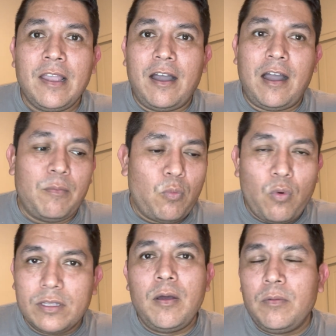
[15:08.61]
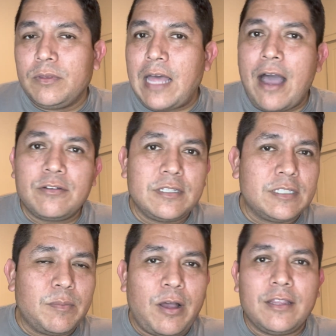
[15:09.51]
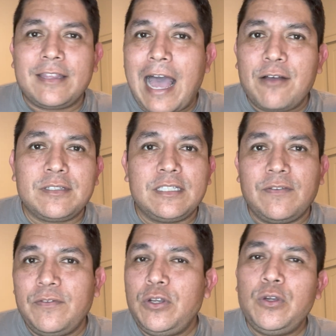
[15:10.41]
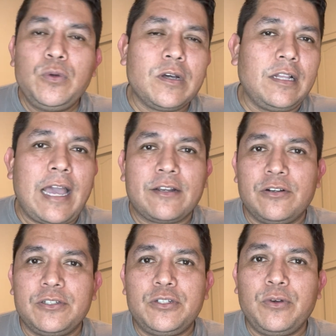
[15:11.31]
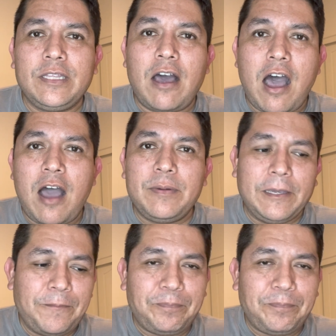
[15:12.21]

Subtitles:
Once thousands upon thousands of new collectors join the hobby,